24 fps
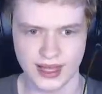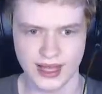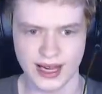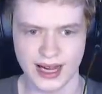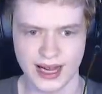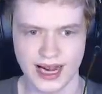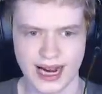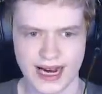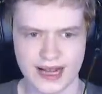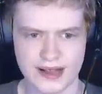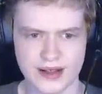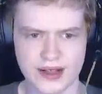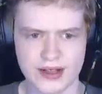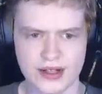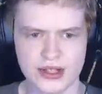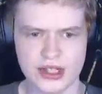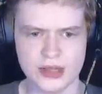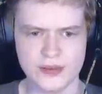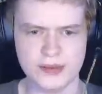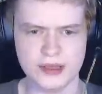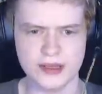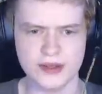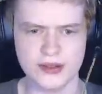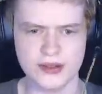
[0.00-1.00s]
I
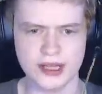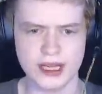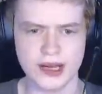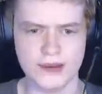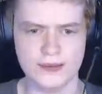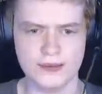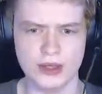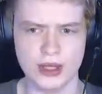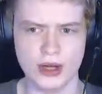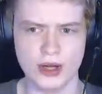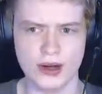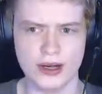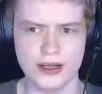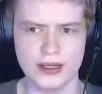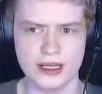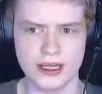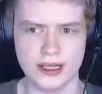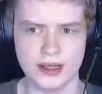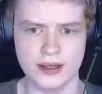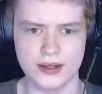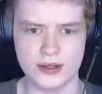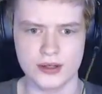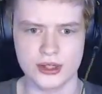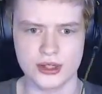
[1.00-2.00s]
legitimately have no
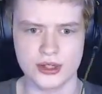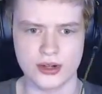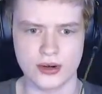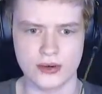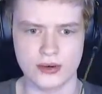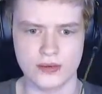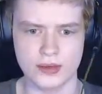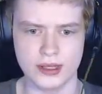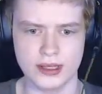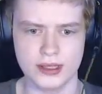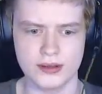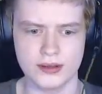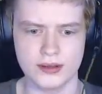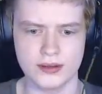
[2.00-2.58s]
idea. Start with.